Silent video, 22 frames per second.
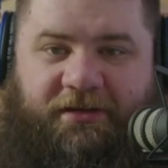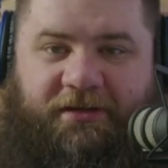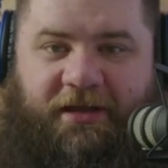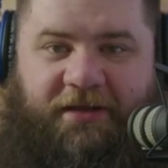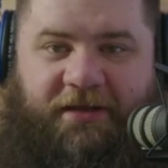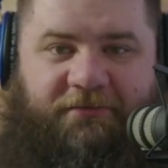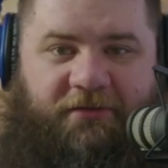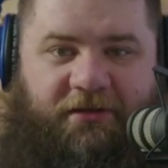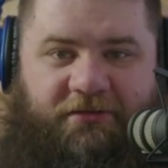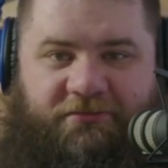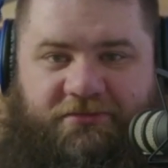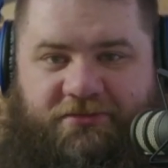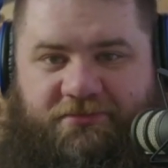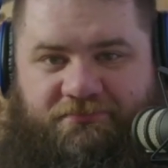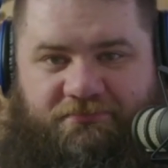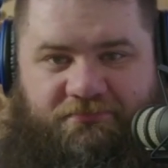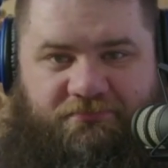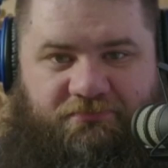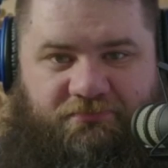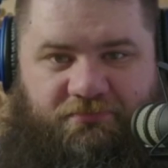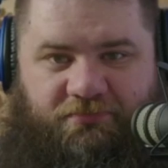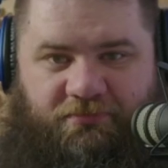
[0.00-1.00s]
i will sh
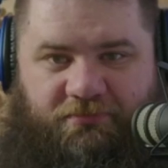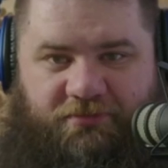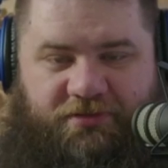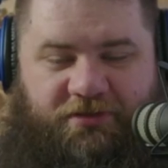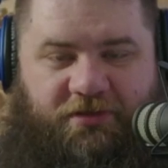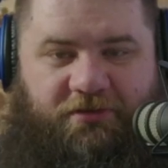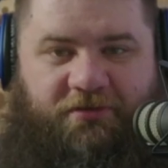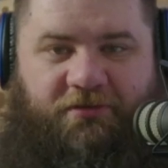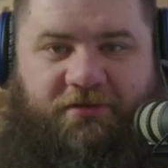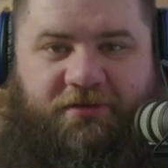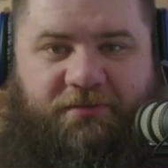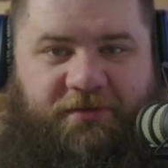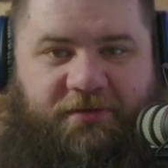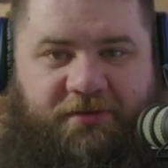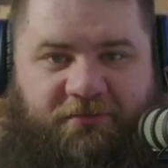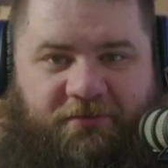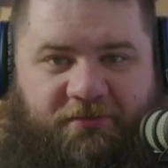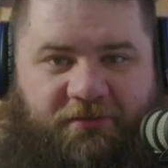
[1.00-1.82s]
we'll show you on the B roll, it